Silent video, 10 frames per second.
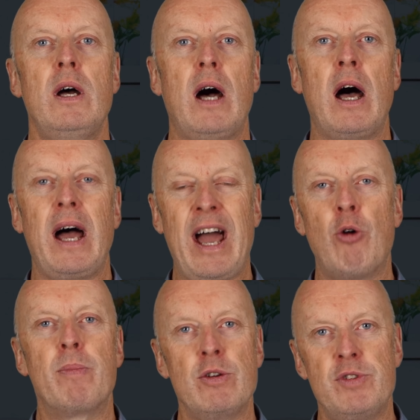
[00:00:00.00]

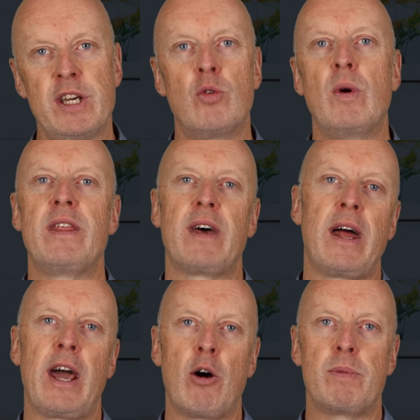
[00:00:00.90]
help you deal with
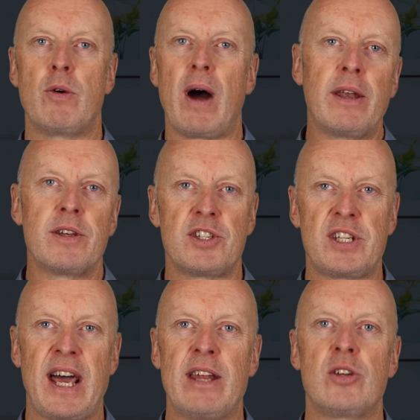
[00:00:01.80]
and help you
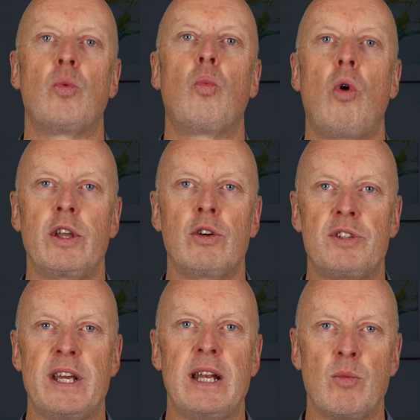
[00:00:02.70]
understand what you're
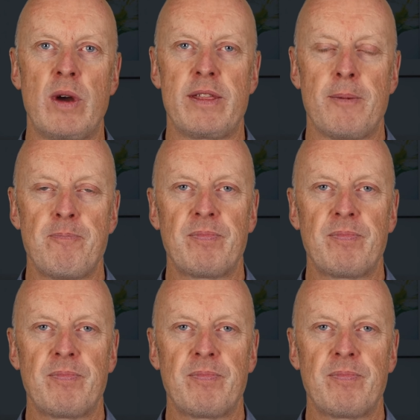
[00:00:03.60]
dealing with.